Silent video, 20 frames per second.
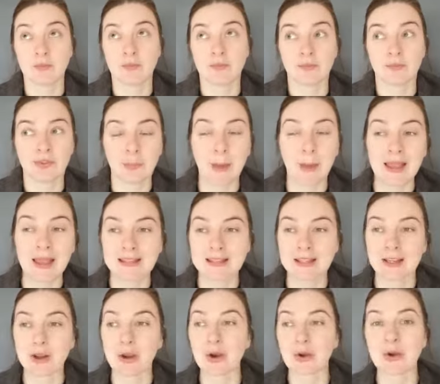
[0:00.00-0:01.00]

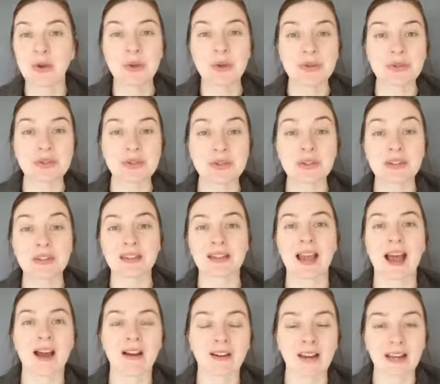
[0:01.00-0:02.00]
depending on who's doing the
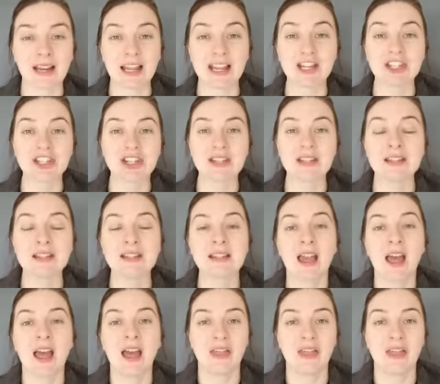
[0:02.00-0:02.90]
calculations,